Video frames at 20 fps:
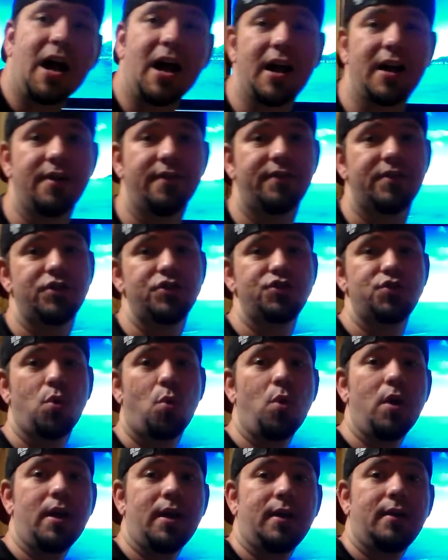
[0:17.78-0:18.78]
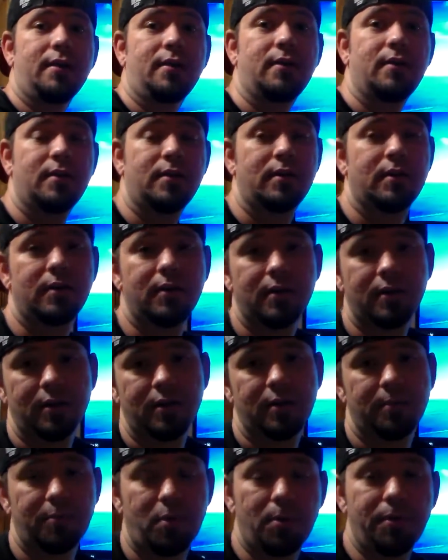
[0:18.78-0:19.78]
I've enjoyed
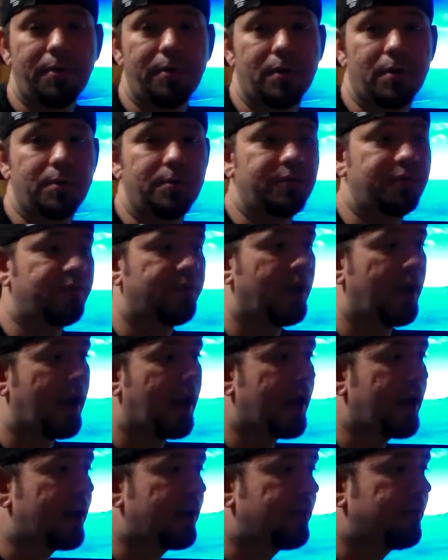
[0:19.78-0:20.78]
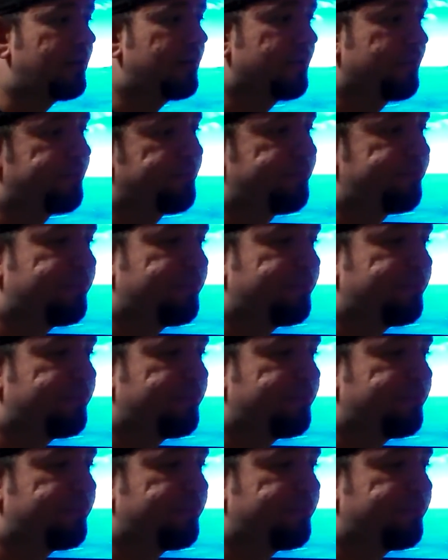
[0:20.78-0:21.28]
both of those. And